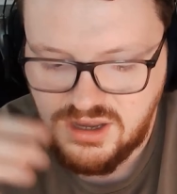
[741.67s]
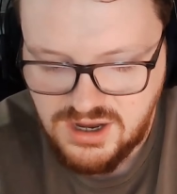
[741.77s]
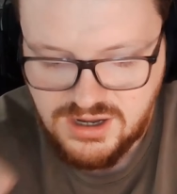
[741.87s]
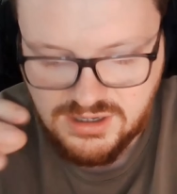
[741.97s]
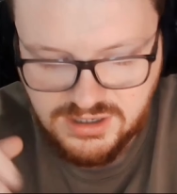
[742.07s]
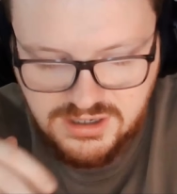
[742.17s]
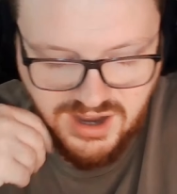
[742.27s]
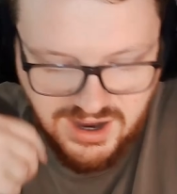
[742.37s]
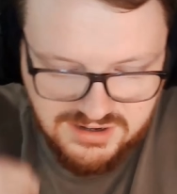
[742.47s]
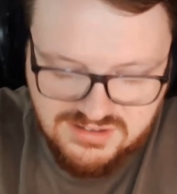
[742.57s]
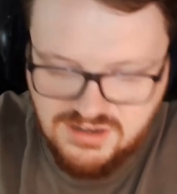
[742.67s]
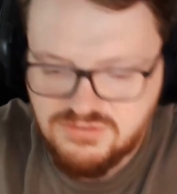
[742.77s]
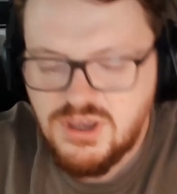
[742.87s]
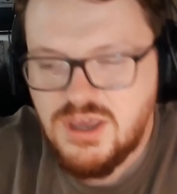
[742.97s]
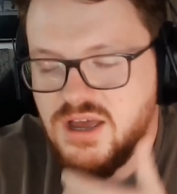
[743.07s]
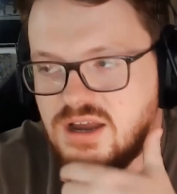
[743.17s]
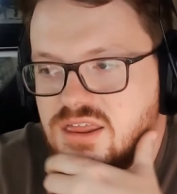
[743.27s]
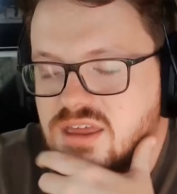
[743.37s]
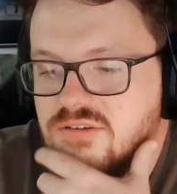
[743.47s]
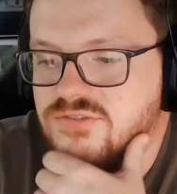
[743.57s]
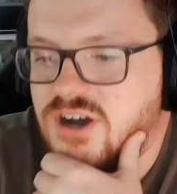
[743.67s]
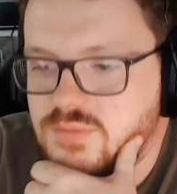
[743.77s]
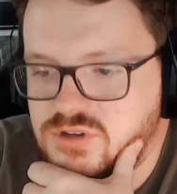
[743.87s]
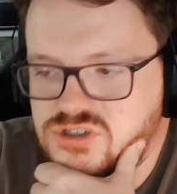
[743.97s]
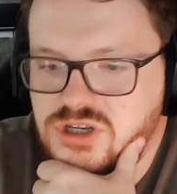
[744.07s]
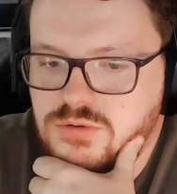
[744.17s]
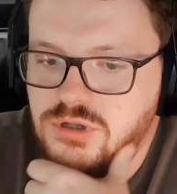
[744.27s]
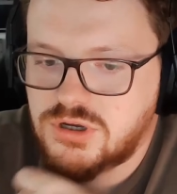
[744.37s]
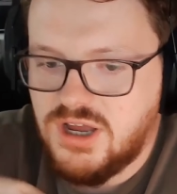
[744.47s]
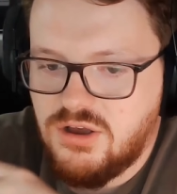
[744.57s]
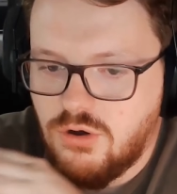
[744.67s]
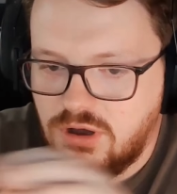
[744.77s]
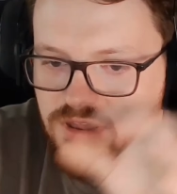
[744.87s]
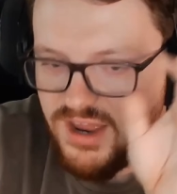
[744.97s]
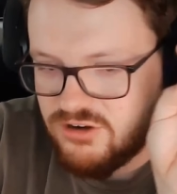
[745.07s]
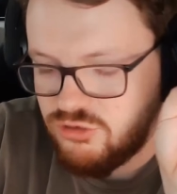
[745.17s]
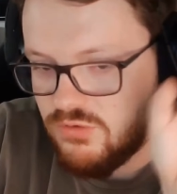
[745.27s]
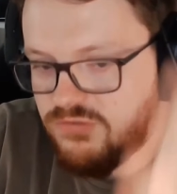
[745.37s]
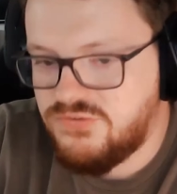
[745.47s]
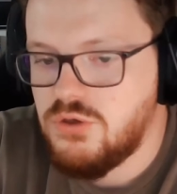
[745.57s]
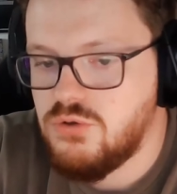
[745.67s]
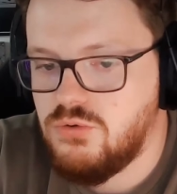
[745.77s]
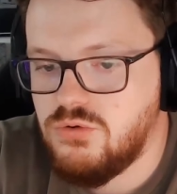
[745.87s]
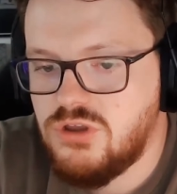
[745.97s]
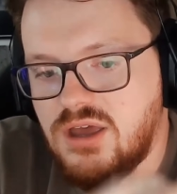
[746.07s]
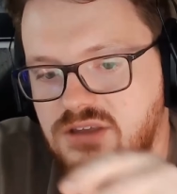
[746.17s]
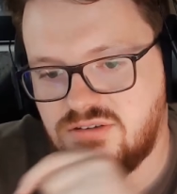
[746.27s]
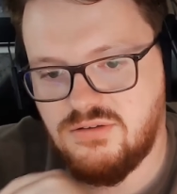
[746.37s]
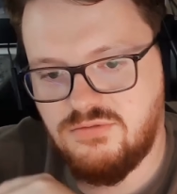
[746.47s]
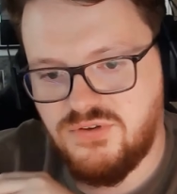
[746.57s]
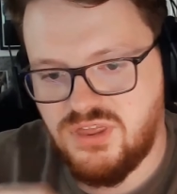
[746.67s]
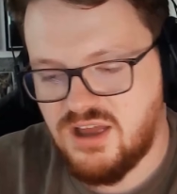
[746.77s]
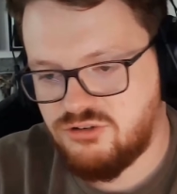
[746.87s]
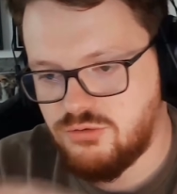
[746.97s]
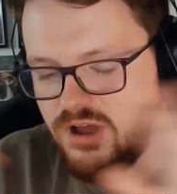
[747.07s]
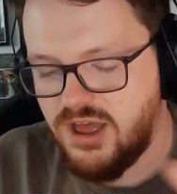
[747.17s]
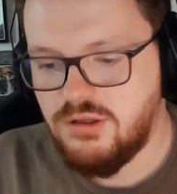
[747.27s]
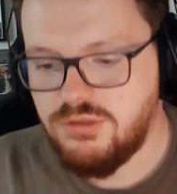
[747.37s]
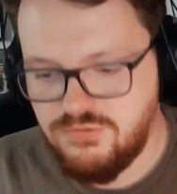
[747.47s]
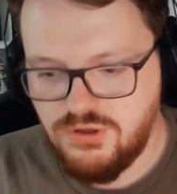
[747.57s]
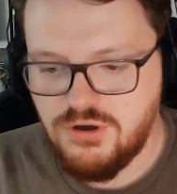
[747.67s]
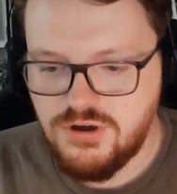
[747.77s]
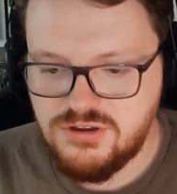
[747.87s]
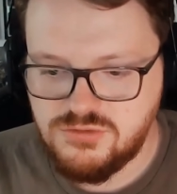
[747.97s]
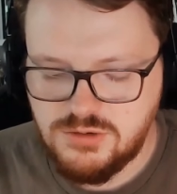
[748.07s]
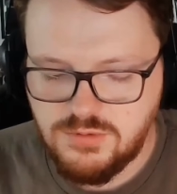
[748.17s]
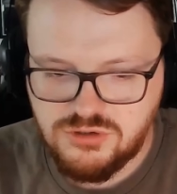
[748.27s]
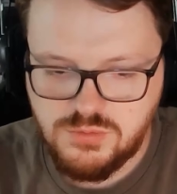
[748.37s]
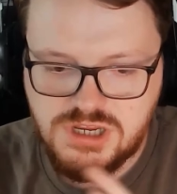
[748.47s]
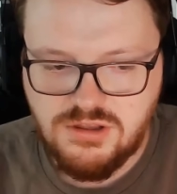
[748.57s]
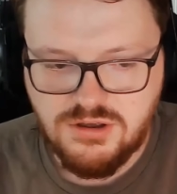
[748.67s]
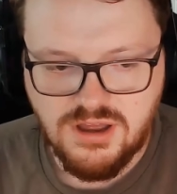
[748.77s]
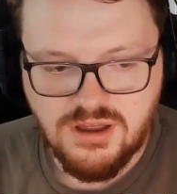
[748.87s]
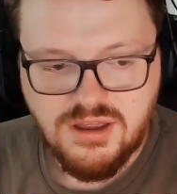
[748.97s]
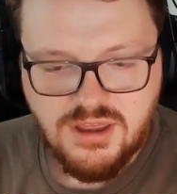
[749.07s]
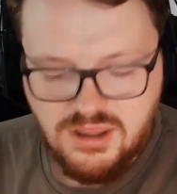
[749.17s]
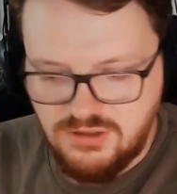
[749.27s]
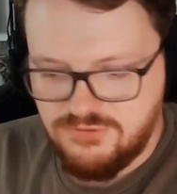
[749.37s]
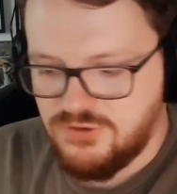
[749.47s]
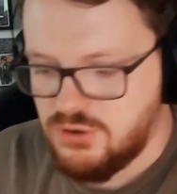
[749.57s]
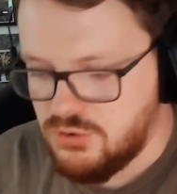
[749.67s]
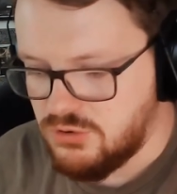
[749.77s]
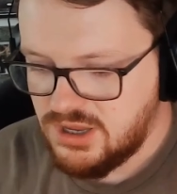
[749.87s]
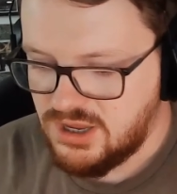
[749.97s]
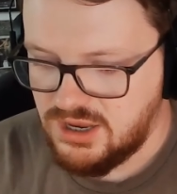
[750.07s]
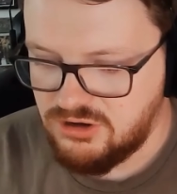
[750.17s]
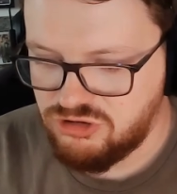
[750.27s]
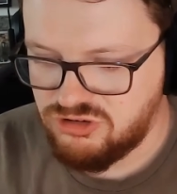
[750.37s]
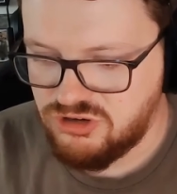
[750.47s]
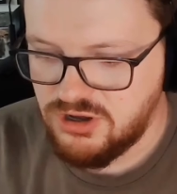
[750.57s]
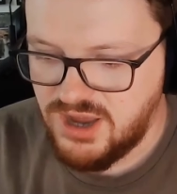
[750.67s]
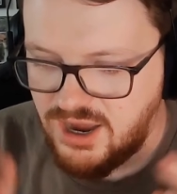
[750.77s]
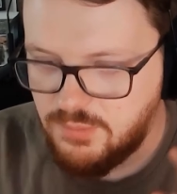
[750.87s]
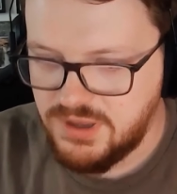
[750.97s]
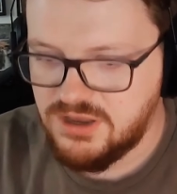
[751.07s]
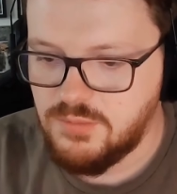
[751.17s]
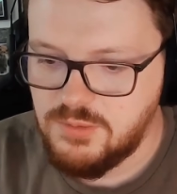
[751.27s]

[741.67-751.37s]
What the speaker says: garlic additive. And I think farmers do look at the actual food as for the actual health of the koi as well, whereas we look at the food and just go, how big can we